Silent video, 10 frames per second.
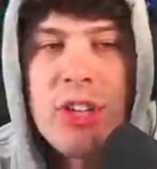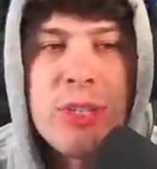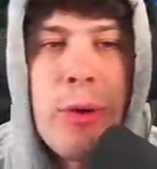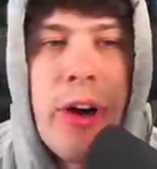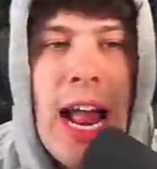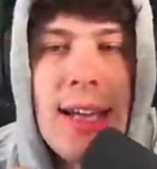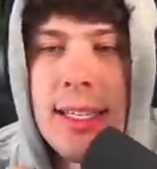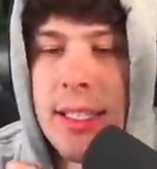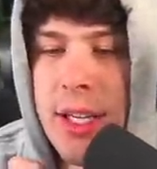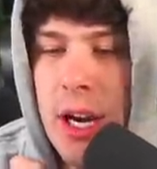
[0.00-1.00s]
I've just been
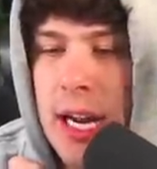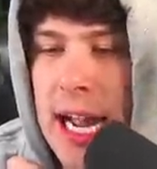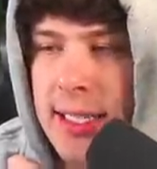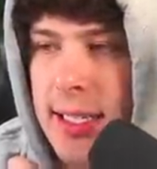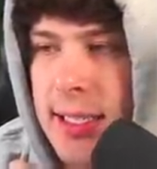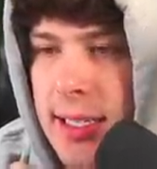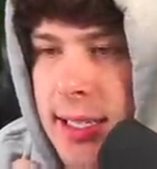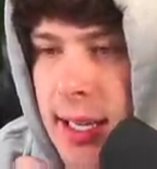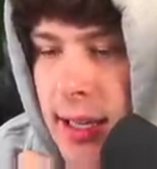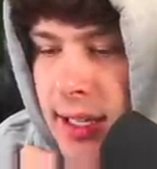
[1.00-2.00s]
reacting to your guys'. Let's
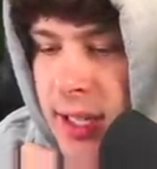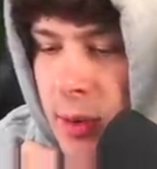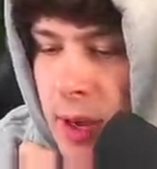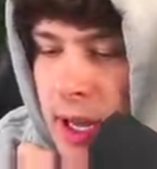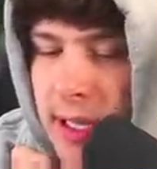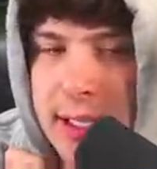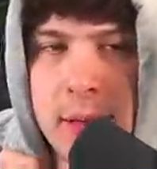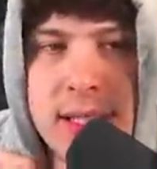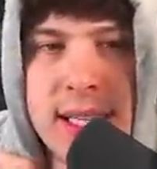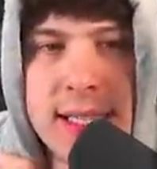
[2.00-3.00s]
see
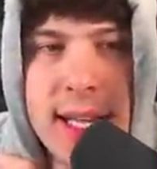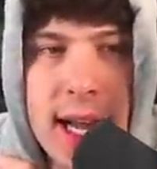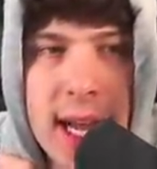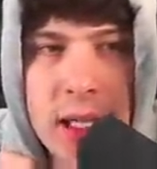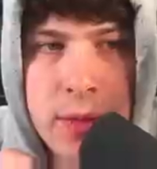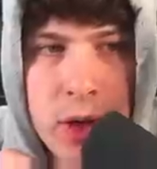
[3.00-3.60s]
what TikTok has